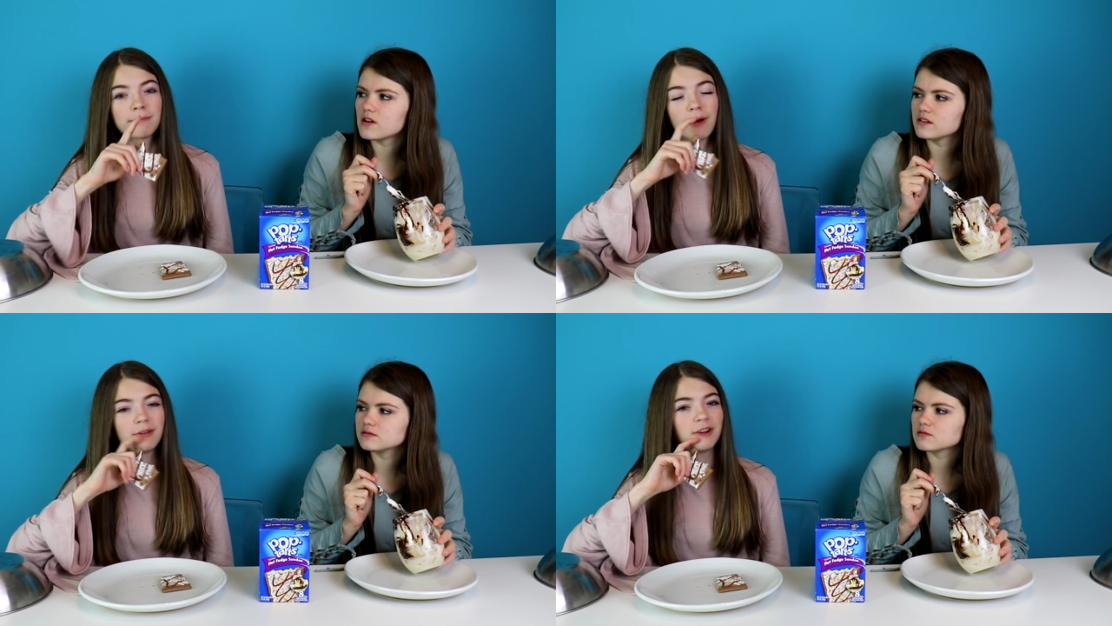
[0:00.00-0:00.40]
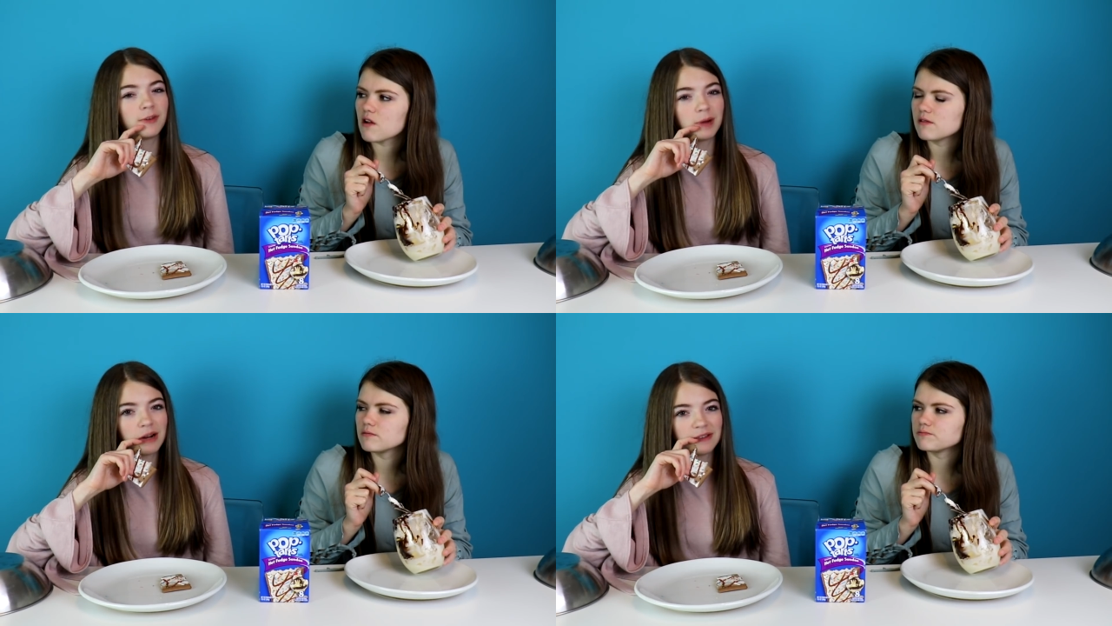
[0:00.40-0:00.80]
Speaker 1: Probably not
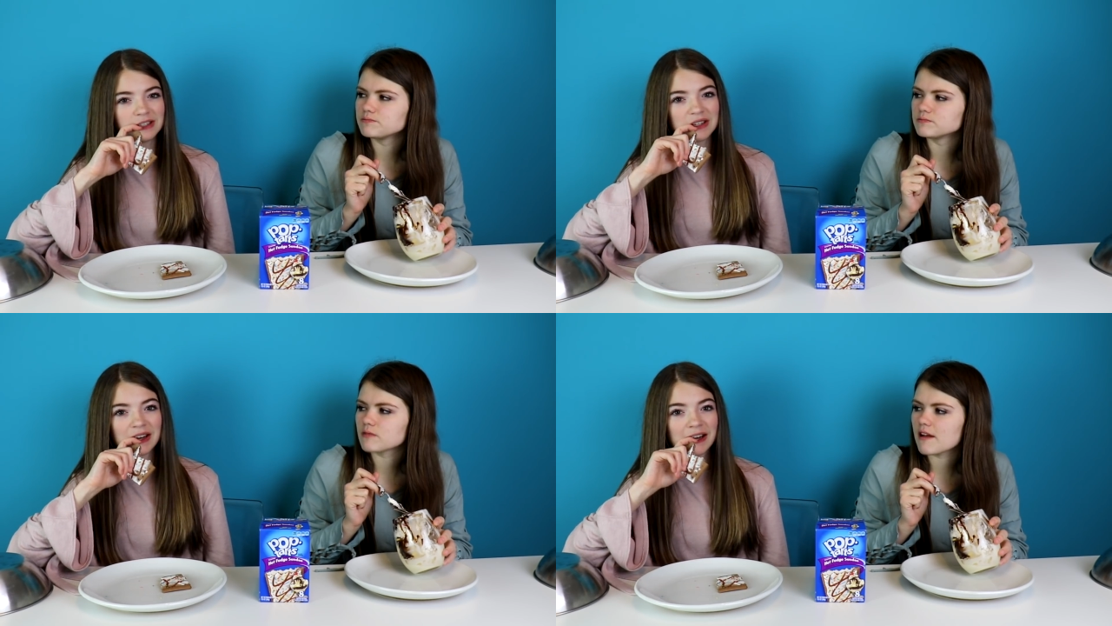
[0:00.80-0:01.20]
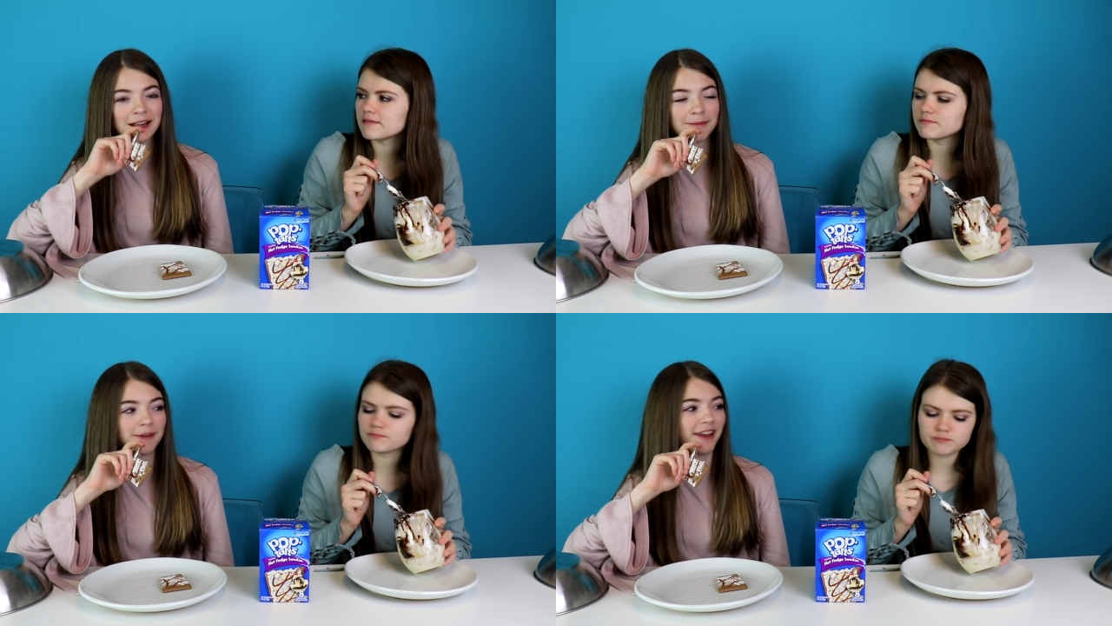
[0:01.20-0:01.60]
for breakfast,
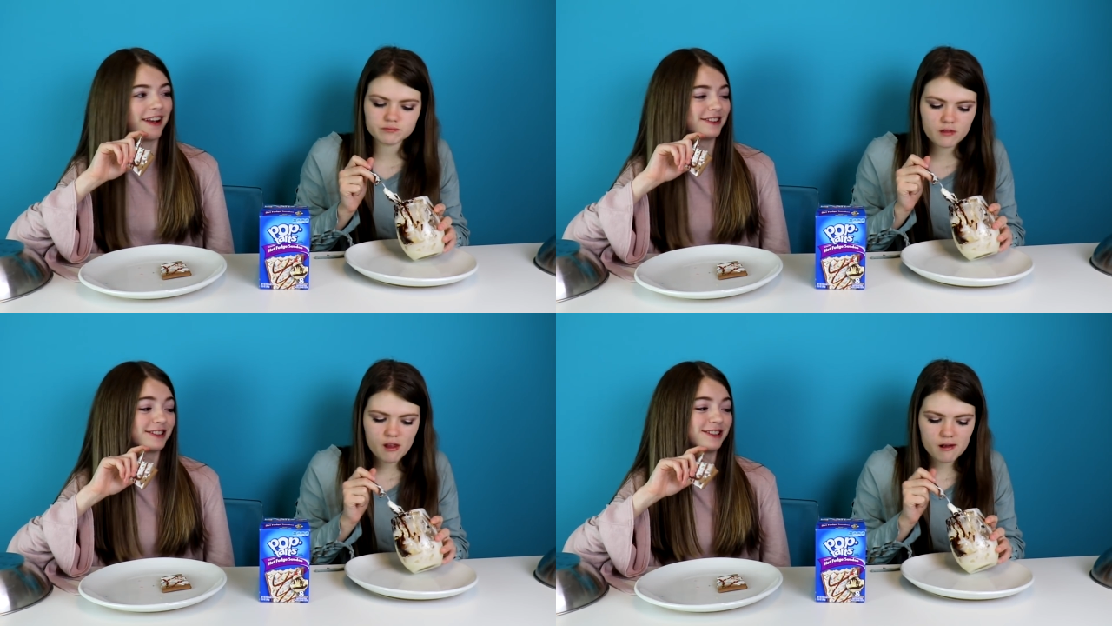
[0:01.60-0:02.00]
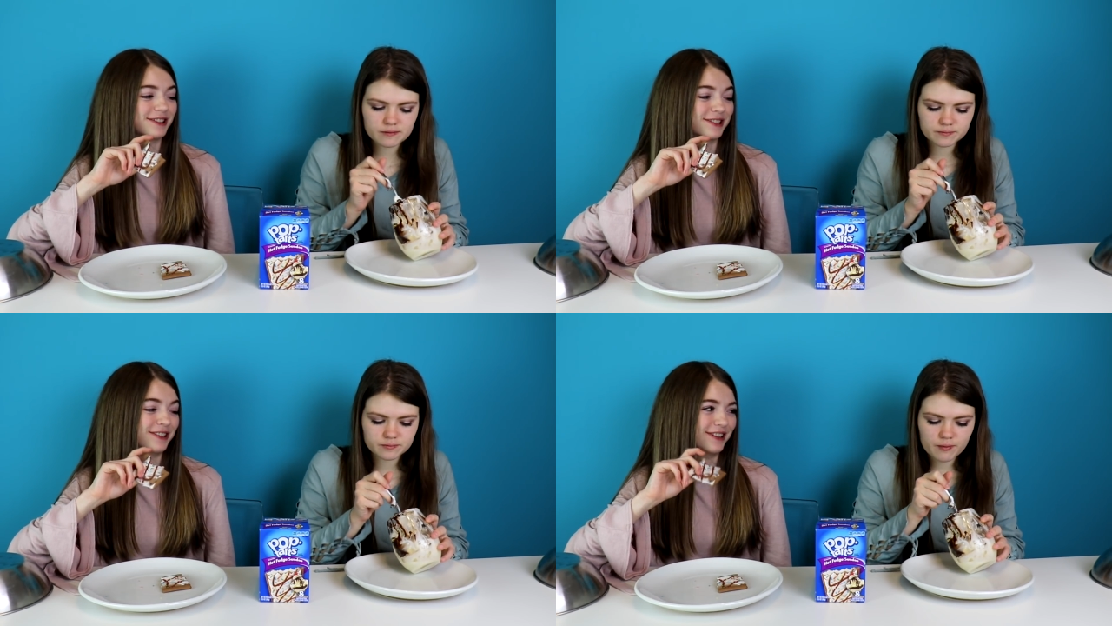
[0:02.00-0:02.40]
but like as a
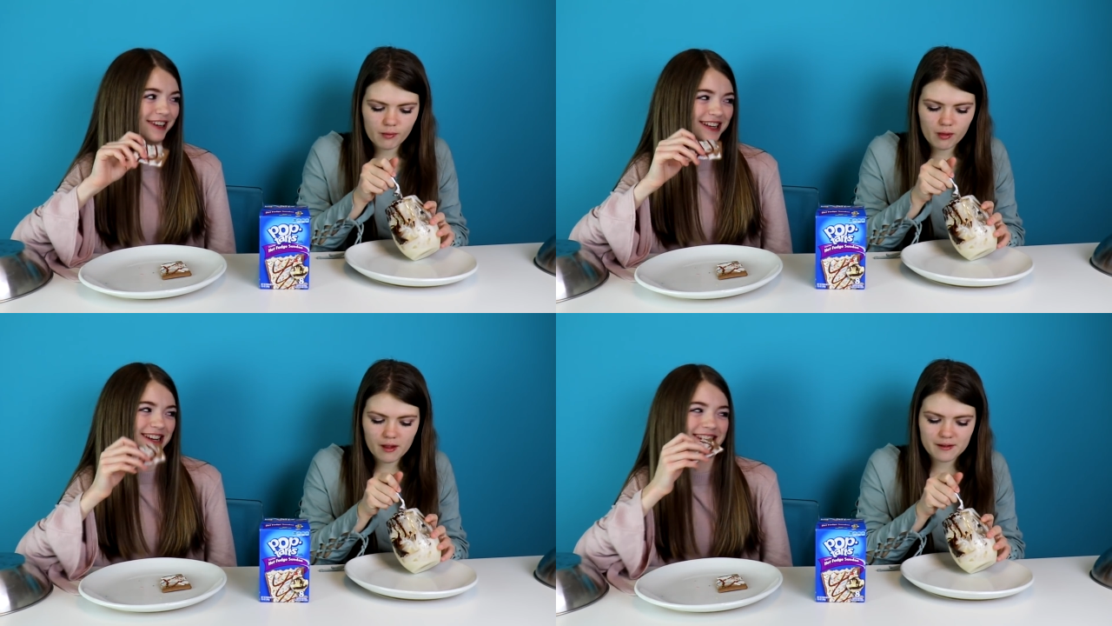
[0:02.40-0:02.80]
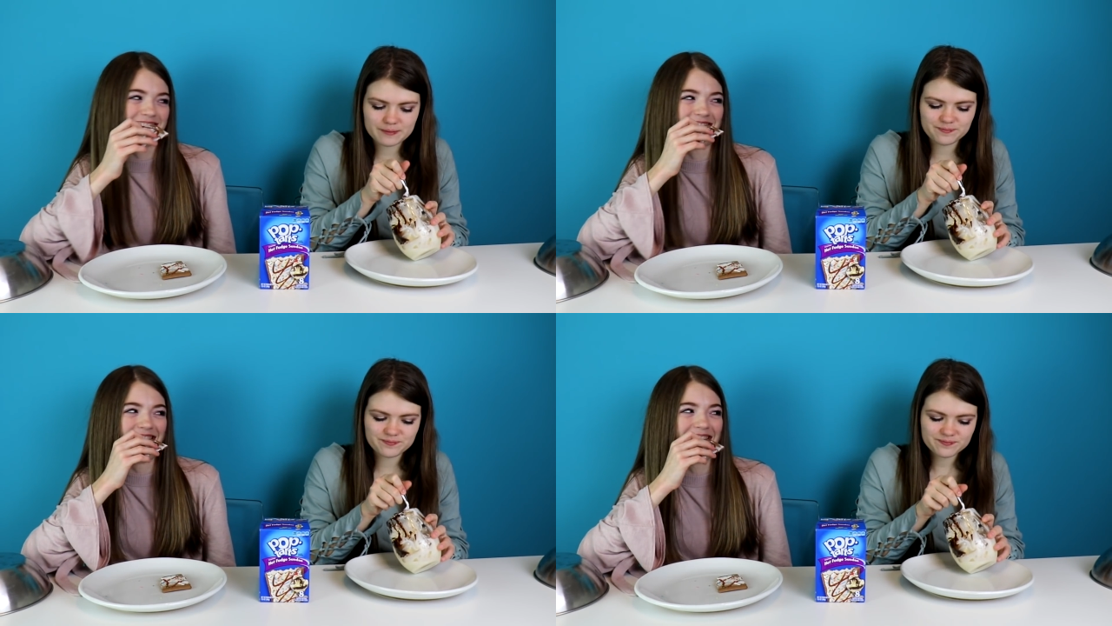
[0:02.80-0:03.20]
dessert.
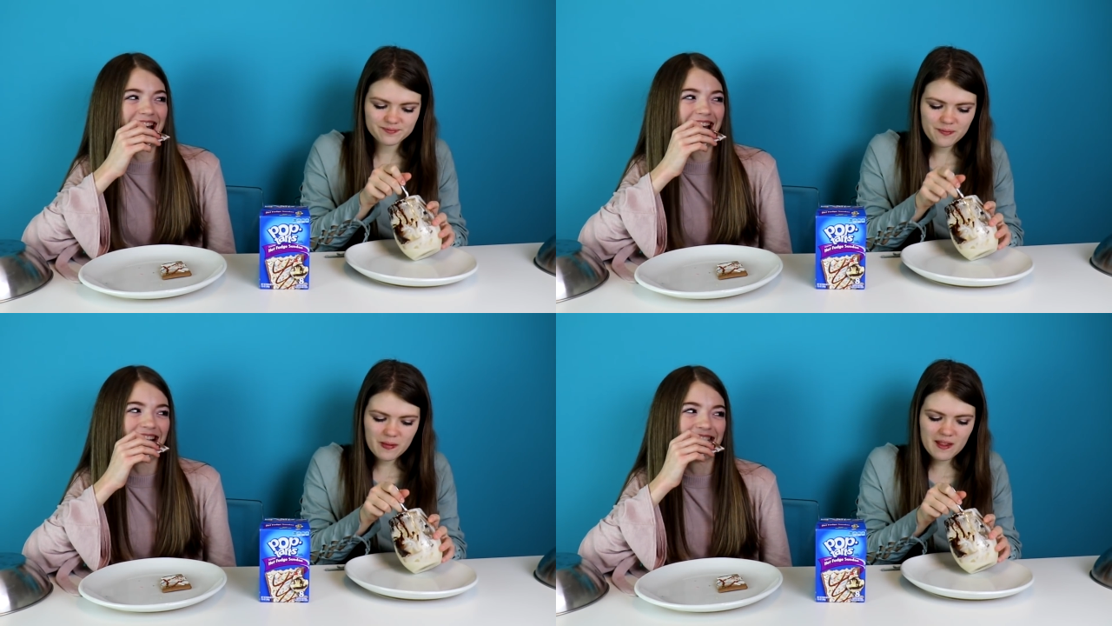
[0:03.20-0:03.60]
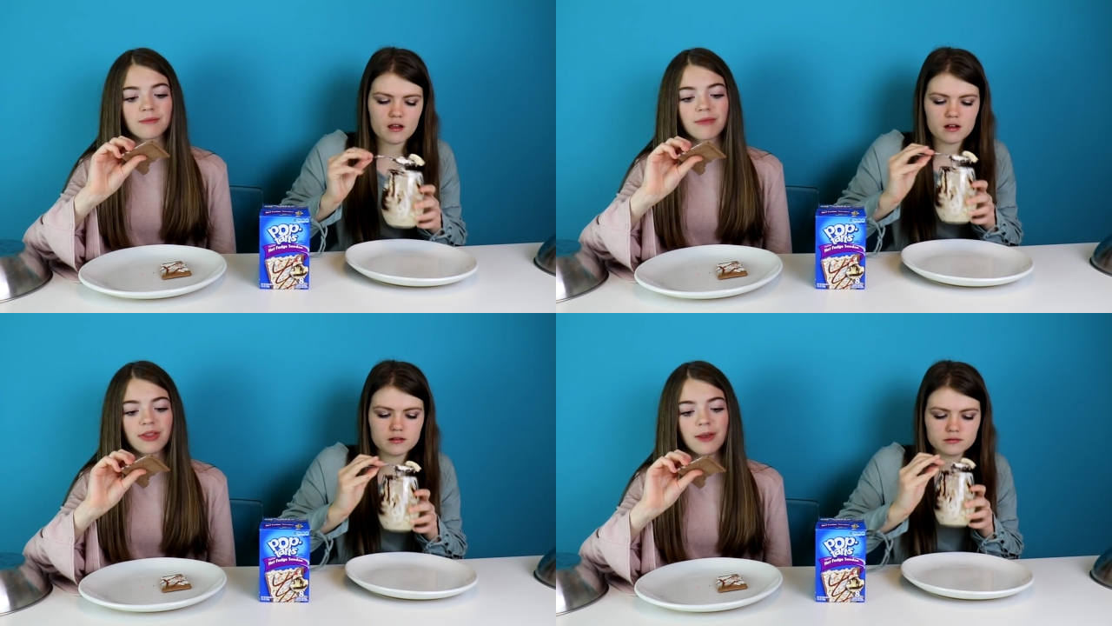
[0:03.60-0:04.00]

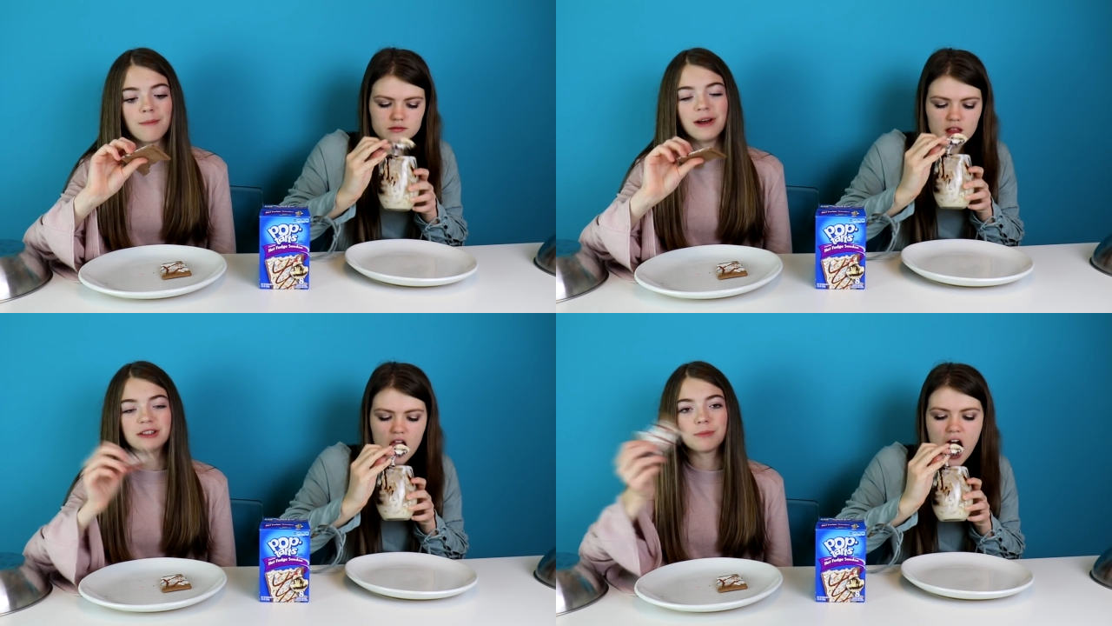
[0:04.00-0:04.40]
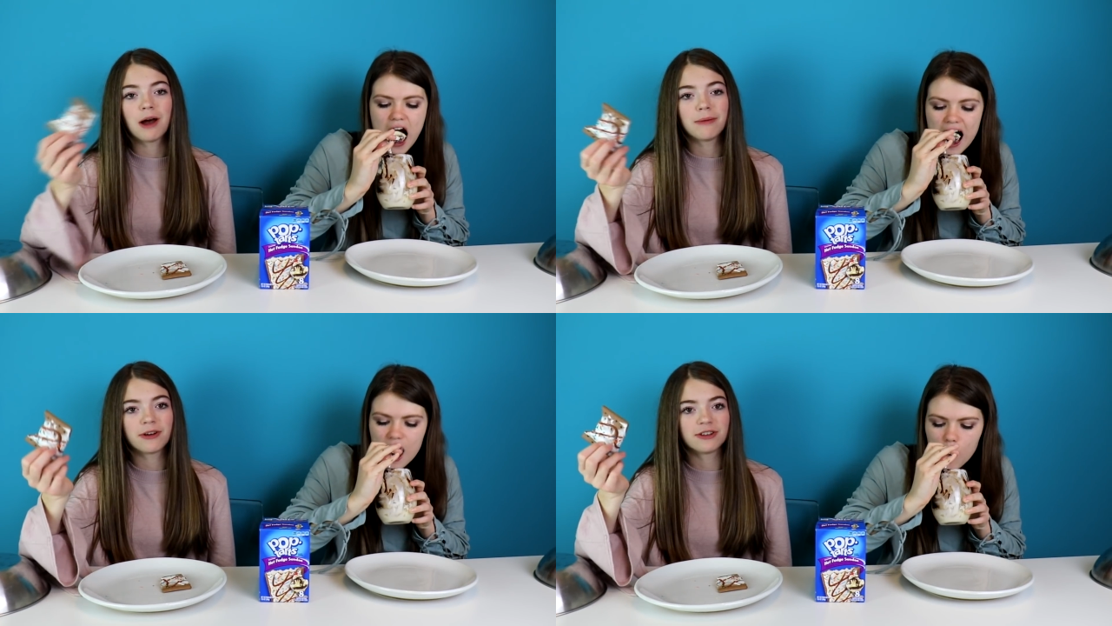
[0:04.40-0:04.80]
The best
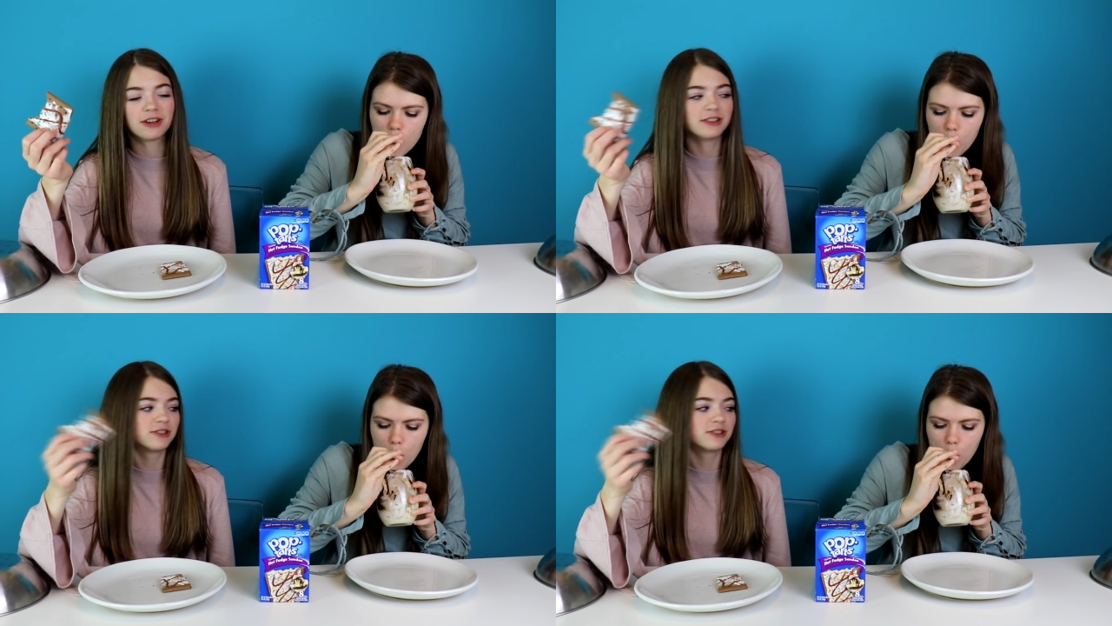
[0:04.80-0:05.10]
Pop Tart to us